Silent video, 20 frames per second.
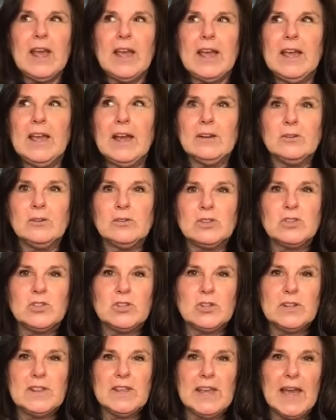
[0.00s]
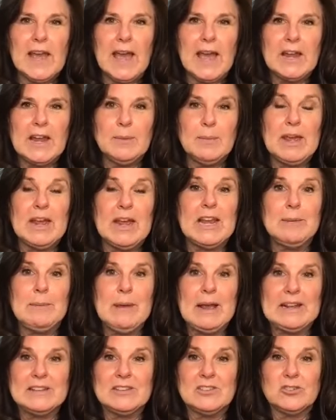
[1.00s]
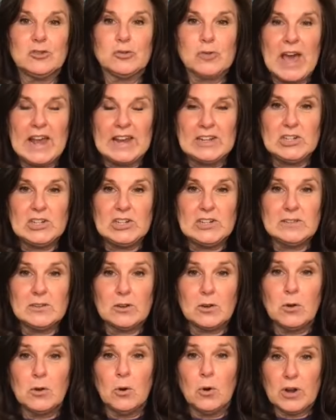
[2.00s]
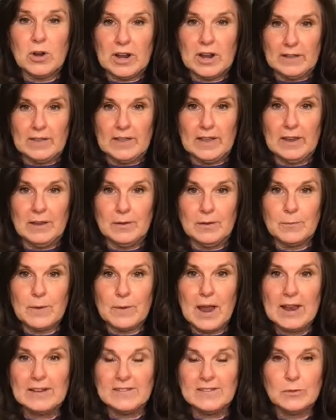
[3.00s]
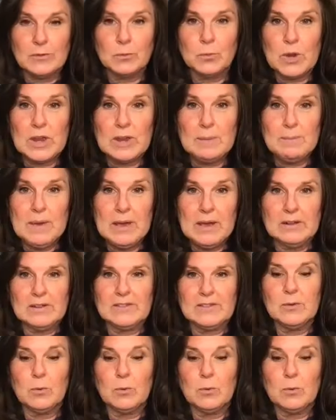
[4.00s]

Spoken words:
He understood the enemy and he made strategies accordingly, right, to rebuild.